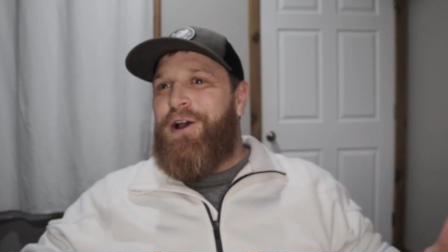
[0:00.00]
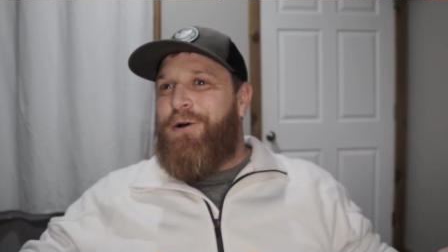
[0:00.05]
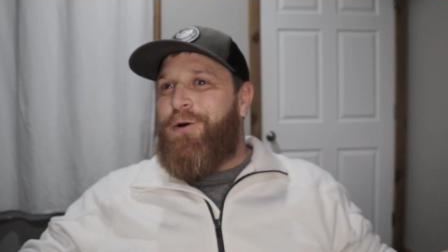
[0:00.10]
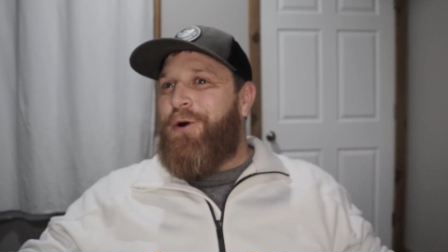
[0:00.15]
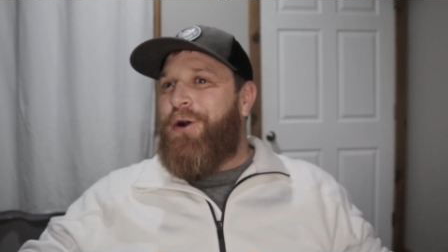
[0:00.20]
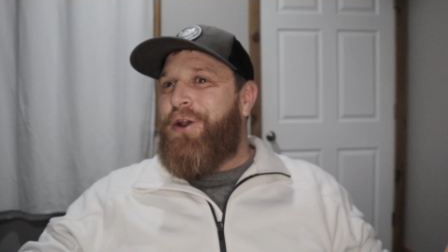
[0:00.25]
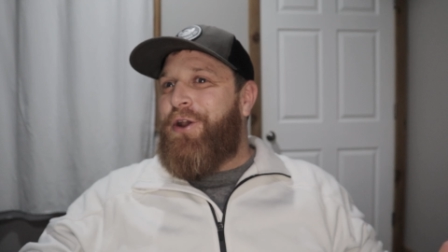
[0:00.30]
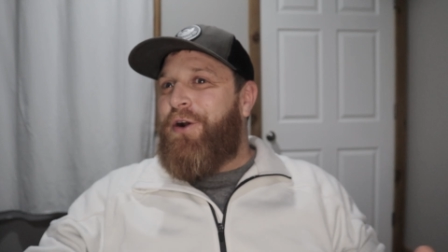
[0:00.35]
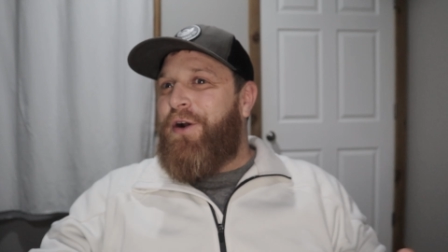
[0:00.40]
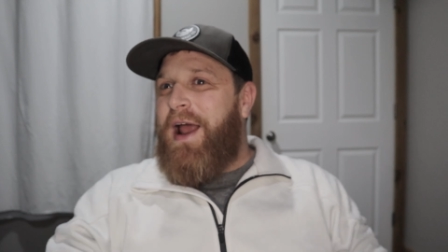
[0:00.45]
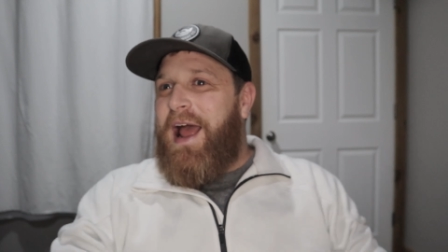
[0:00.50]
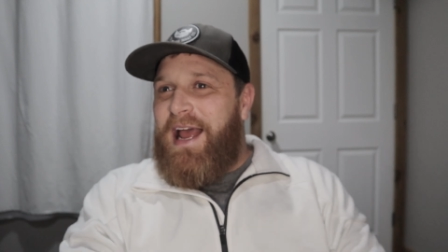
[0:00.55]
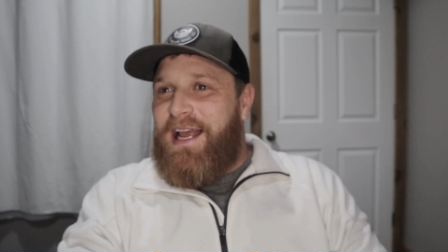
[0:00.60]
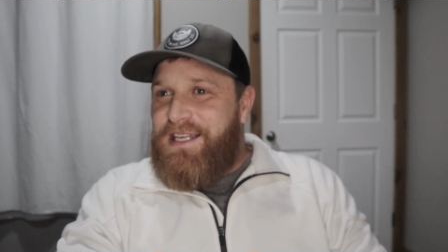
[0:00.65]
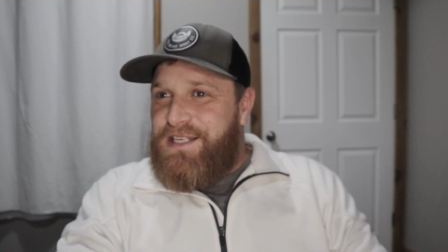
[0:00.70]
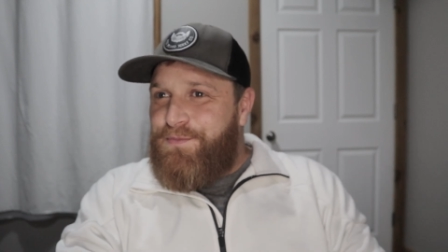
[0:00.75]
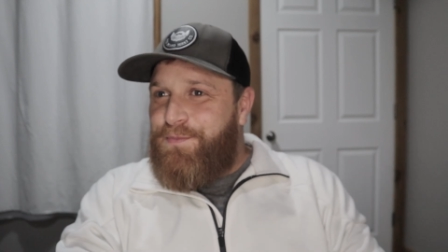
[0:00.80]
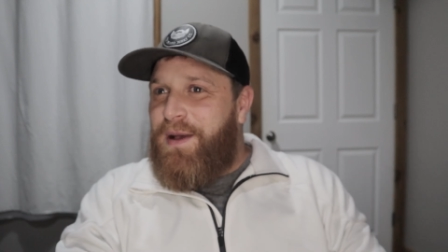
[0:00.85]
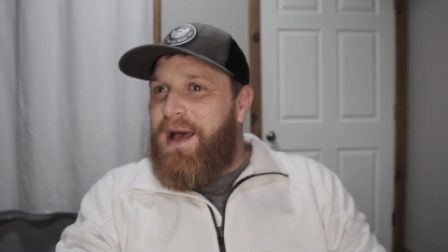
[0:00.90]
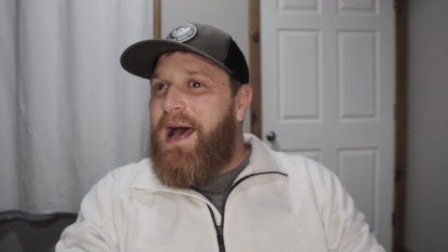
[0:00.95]
oh, or your
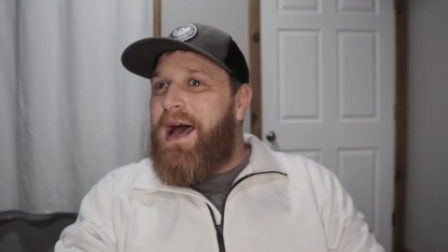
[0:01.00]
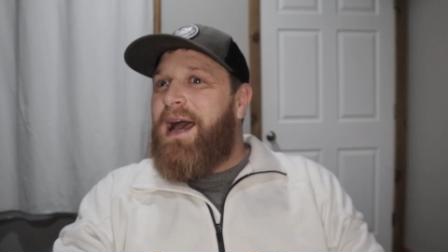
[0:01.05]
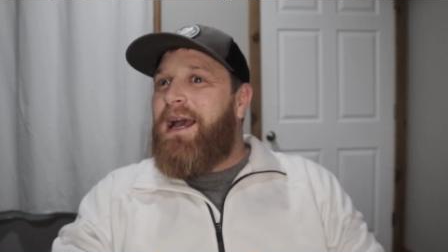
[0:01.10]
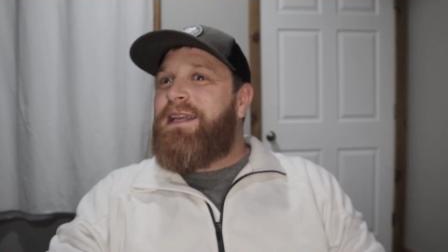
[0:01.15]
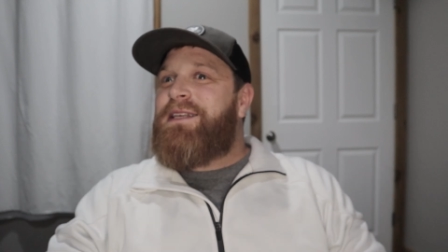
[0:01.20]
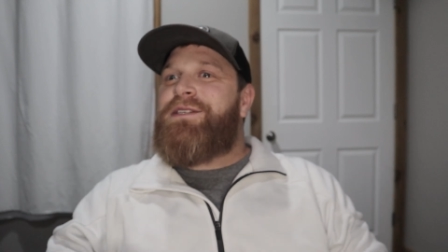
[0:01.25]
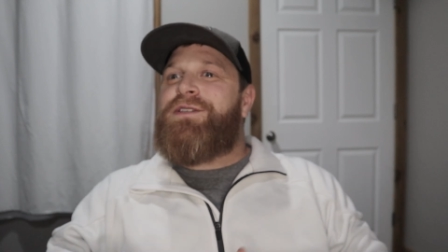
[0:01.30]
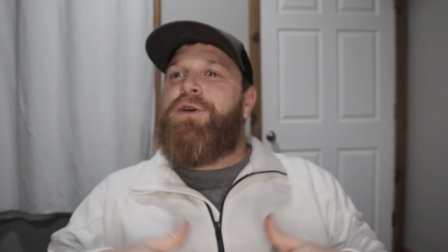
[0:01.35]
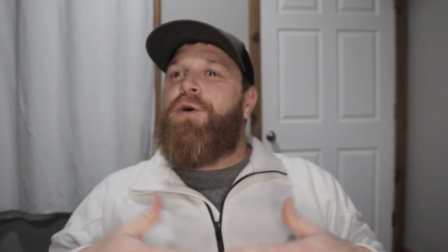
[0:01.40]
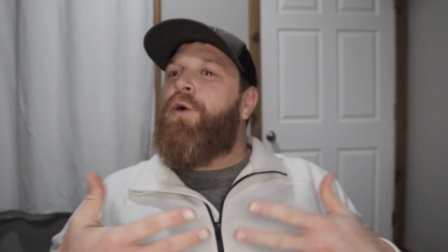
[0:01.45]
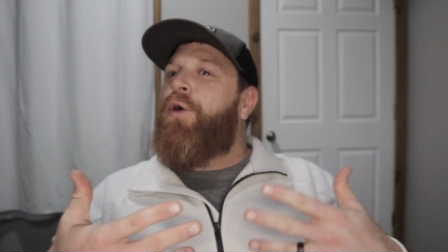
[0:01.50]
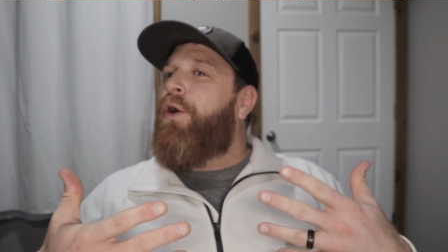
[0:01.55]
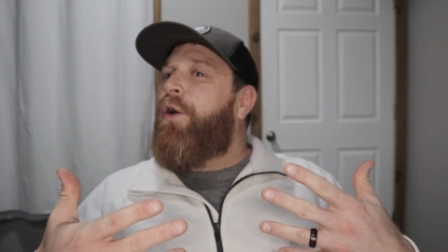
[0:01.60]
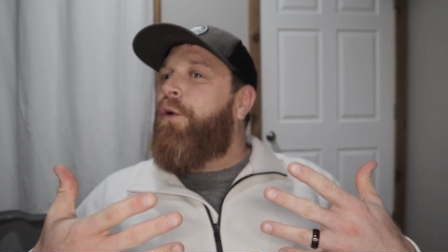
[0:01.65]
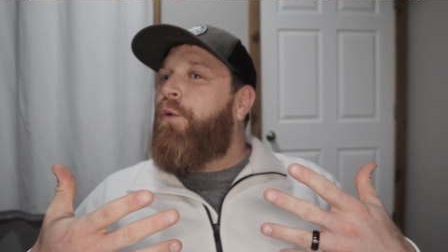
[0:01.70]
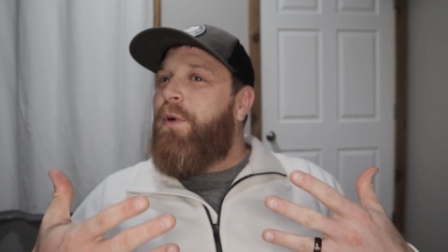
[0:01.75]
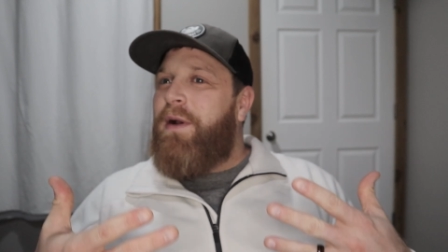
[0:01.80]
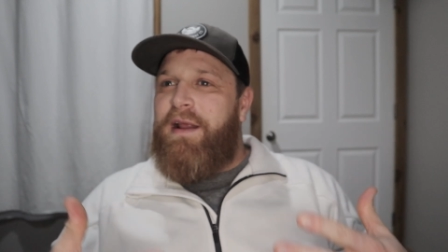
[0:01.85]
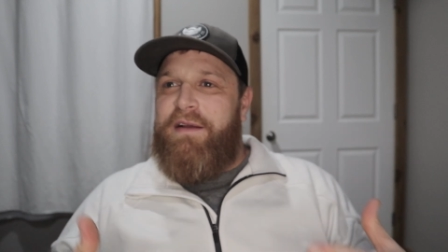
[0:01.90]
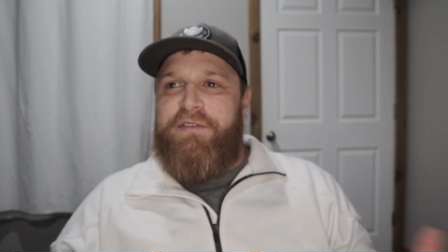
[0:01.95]
Xbox awesome.
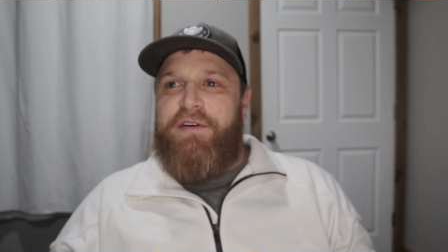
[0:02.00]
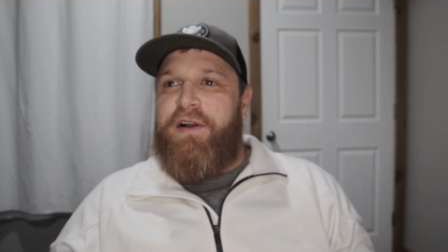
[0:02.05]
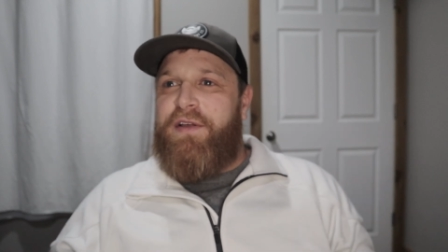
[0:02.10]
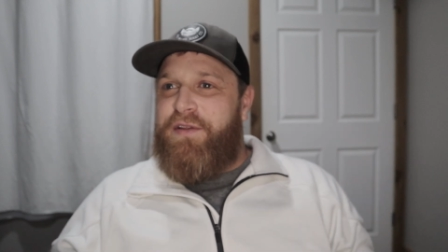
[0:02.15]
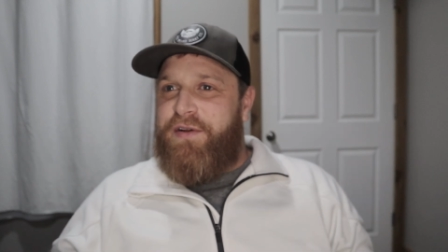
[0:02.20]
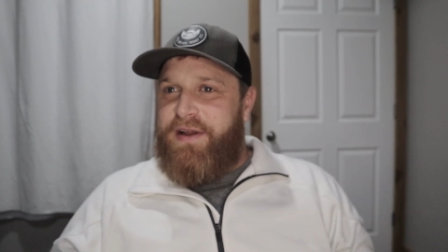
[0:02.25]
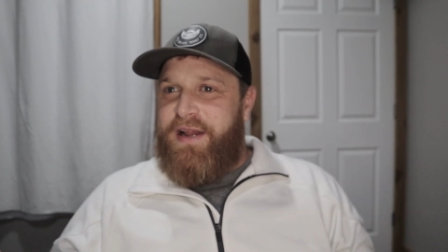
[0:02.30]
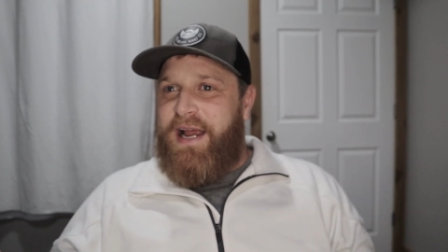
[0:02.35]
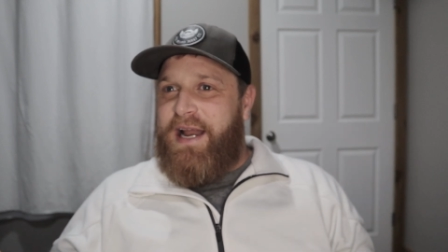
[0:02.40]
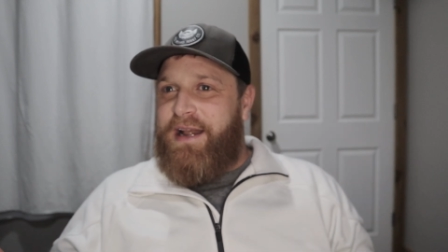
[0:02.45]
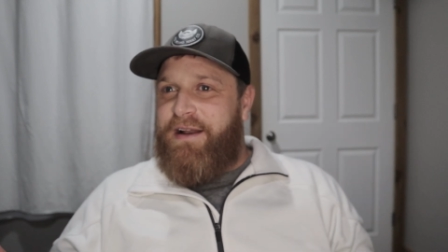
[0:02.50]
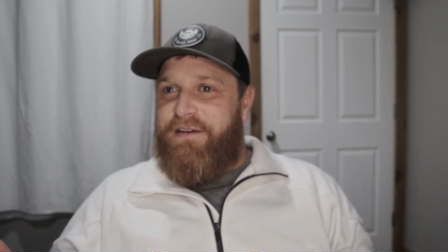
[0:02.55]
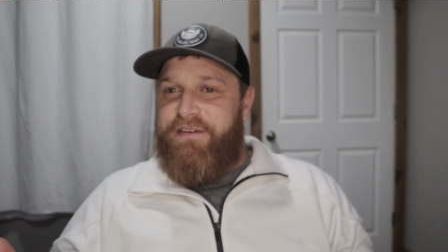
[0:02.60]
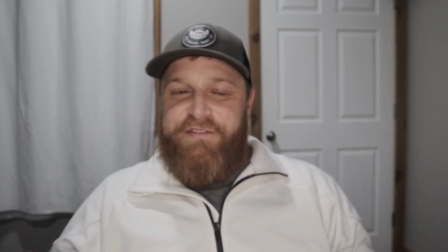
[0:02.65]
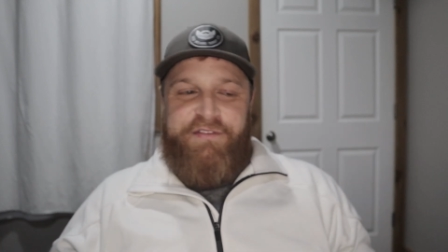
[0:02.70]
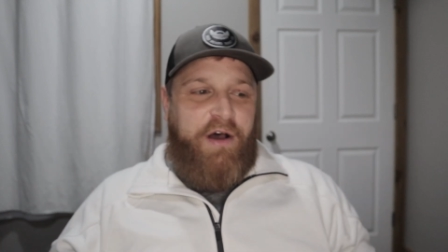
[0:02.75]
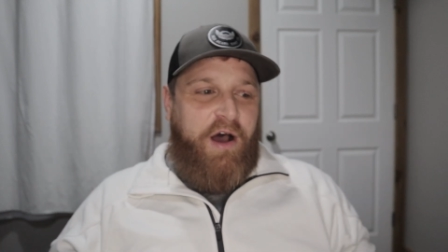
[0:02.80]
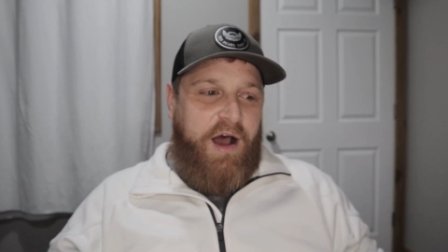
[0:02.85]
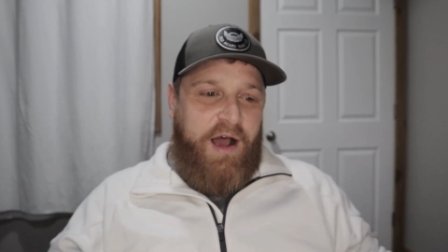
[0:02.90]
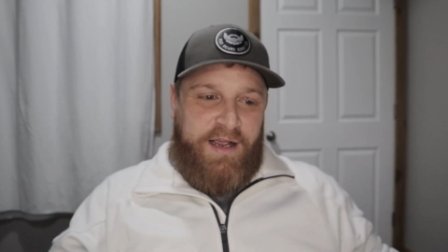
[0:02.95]
or whatever other kind
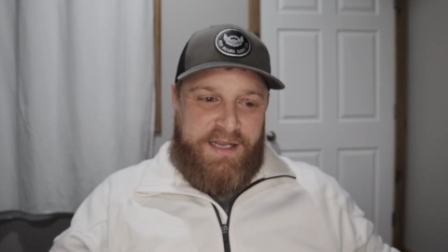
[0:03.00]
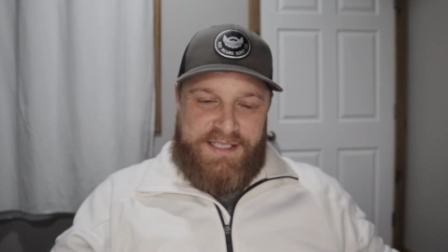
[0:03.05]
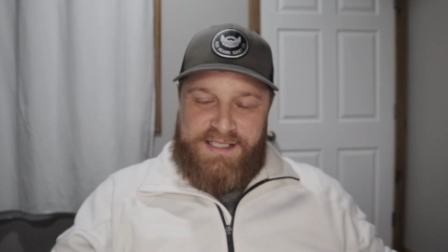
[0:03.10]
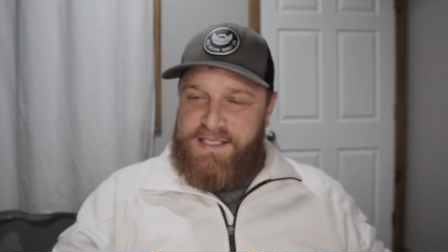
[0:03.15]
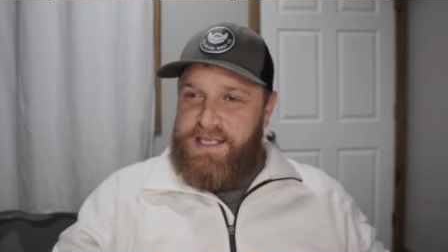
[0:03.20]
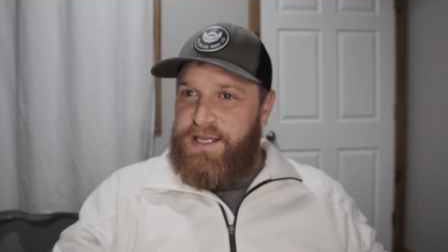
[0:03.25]
of aux